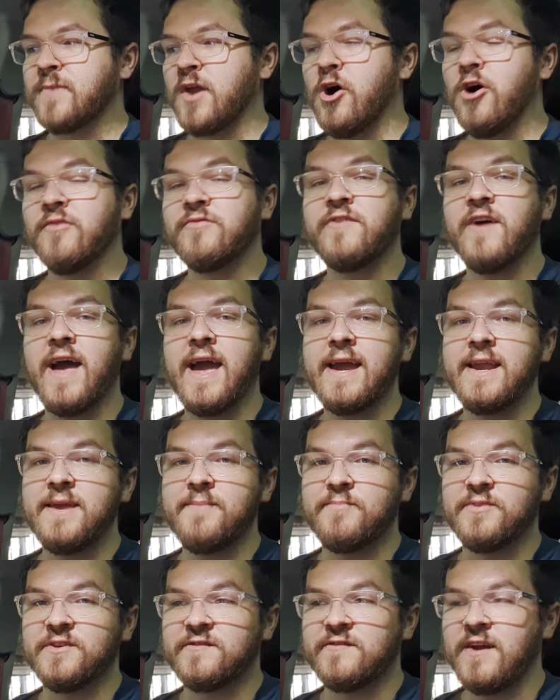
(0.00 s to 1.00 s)
after
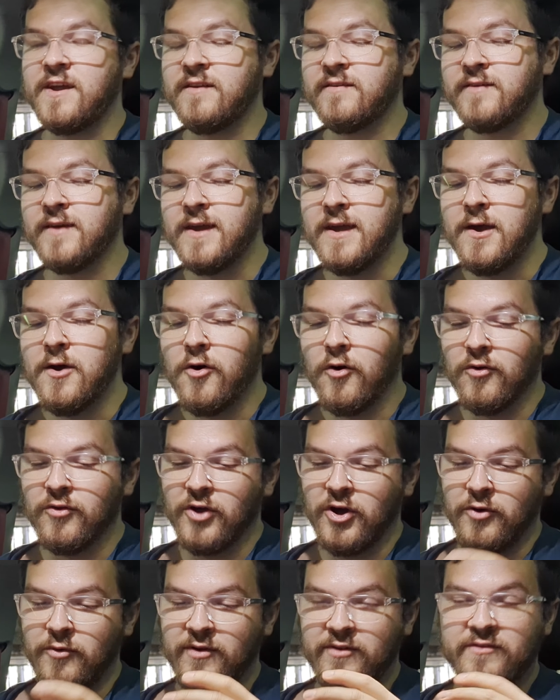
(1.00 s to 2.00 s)
80%,
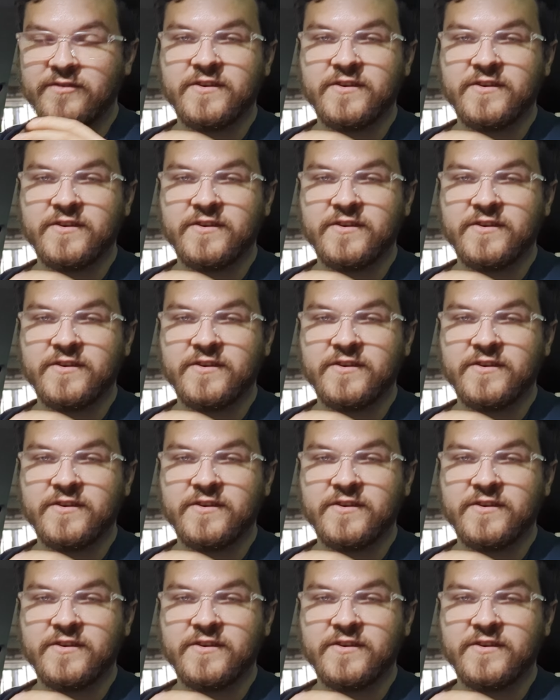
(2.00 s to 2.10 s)
although with